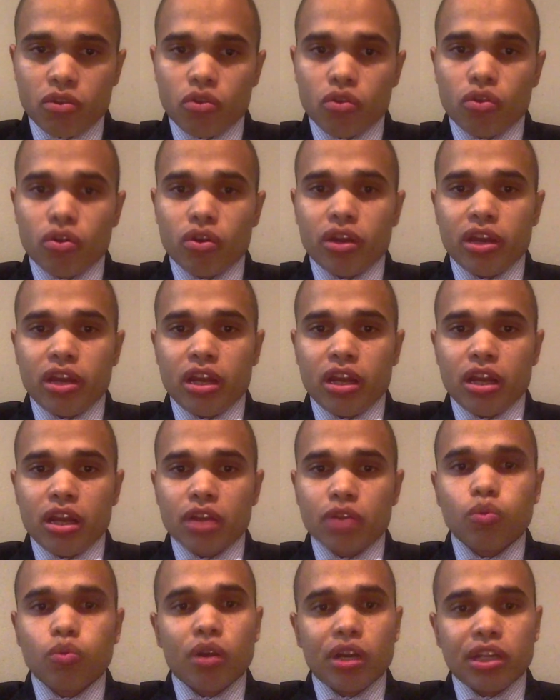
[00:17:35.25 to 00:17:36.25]
or in
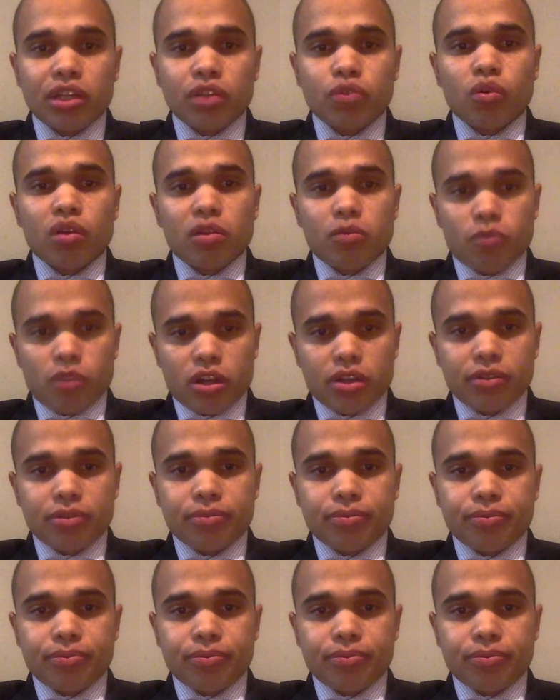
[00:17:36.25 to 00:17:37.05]
2021.